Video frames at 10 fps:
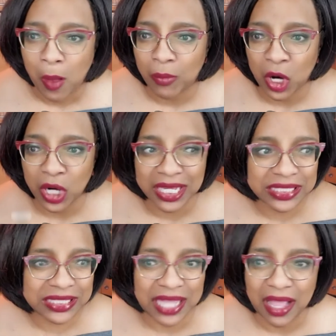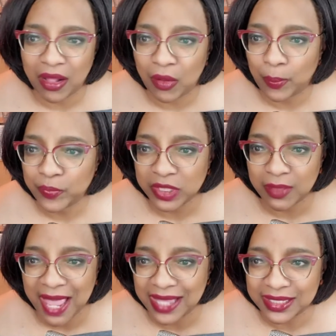market sell to the
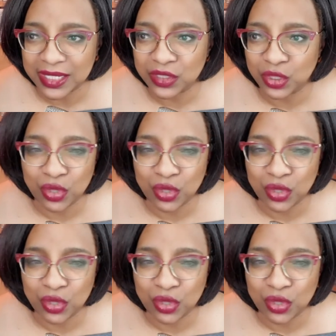masses.